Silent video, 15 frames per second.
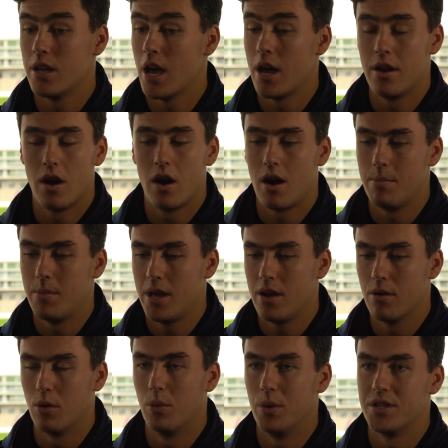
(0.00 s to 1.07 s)
Yeah, no, I'm
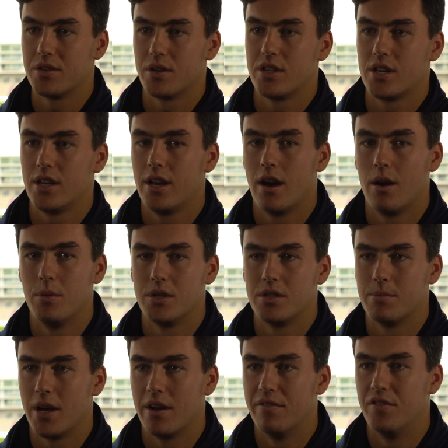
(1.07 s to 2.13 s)
here all winter actually. I was a
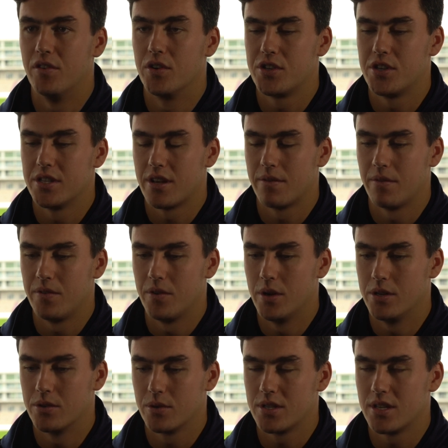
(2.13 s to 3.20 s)
bit unfortunate to have a few
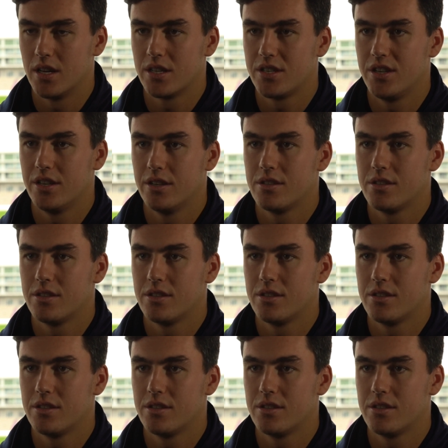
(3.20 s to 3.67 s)
injuries last year,